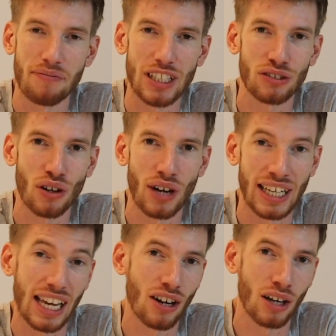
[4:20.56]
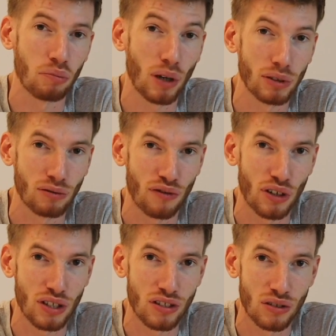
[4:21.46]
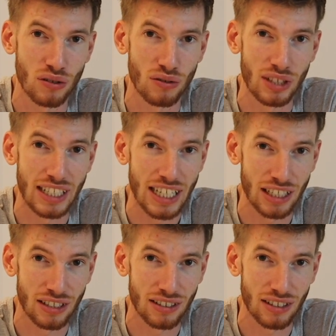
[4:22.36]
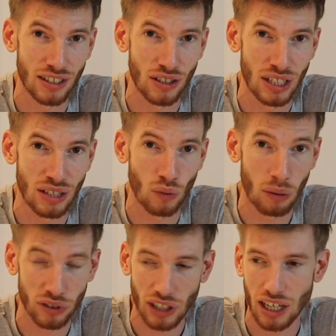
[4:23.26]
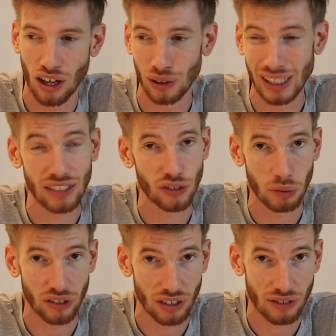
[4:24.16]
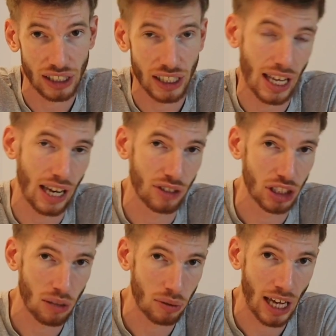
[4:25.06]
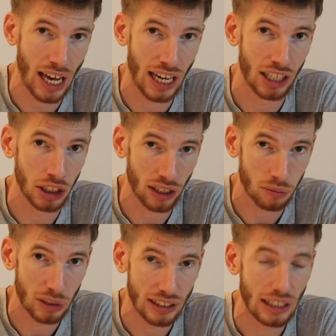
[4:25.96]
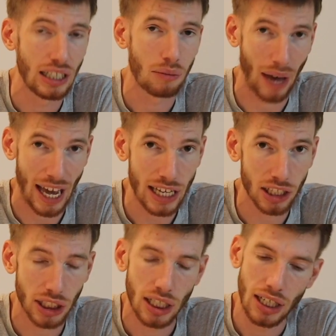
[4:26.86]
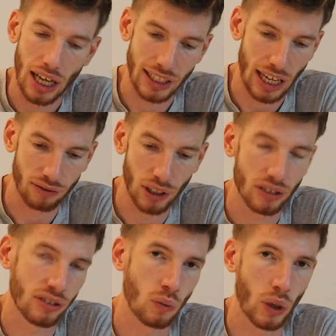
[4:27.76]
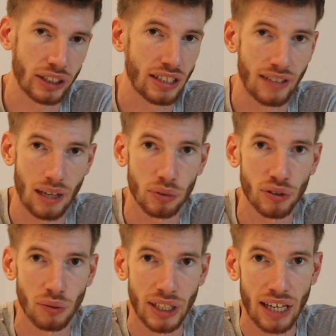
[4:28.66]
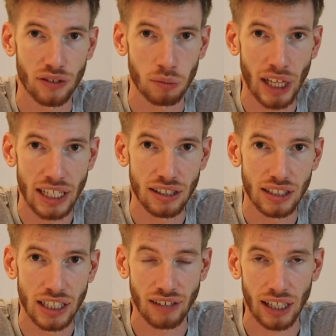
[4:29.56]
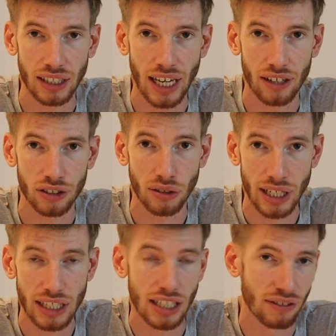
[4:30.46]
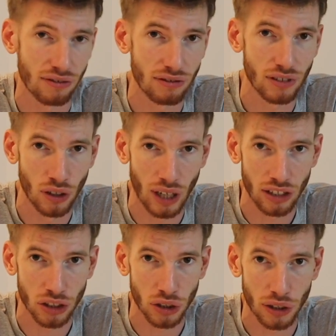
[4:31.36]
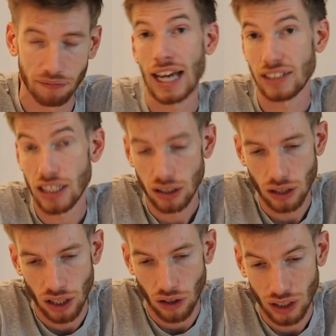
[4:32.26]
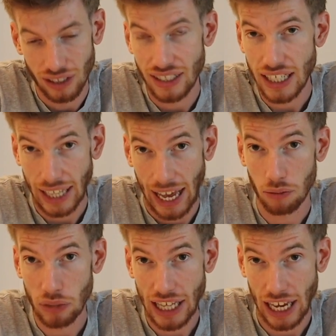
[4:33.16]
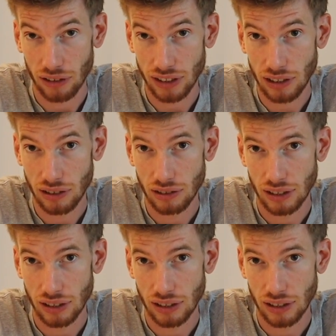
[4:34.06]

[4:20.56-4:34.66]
So again, I'd probably refer you to the Deakin Uni website. I'll link specifically, they have a GPA adjustment page and they have lots of worked examples where they explain exactly how to treat it if you're unsure. At Deakin, an honors year can be counted